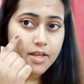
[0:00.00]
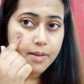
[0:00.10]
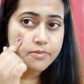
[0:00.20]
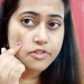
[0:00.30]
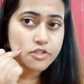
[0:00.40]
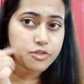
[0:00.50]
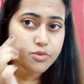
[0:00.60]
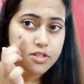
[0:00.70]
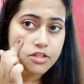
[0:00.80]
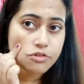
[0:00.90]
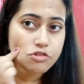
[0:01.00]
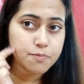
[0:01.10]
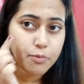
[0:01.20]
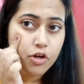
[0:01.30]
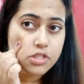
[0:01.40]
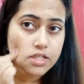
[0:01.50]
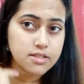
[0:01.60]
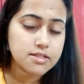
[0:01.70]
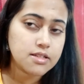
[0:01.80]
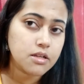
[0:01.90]
I'm just using it to spot
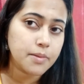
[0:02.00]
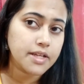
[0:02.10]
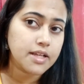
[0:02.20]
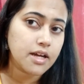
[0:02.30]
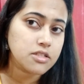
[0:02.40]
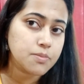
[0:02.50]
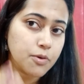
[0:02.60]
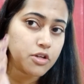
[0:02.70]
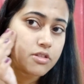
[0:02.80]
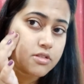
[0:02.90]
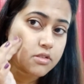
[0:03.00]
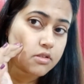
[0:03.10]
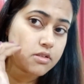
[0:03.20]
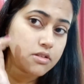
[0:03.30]
conceal my dark spots.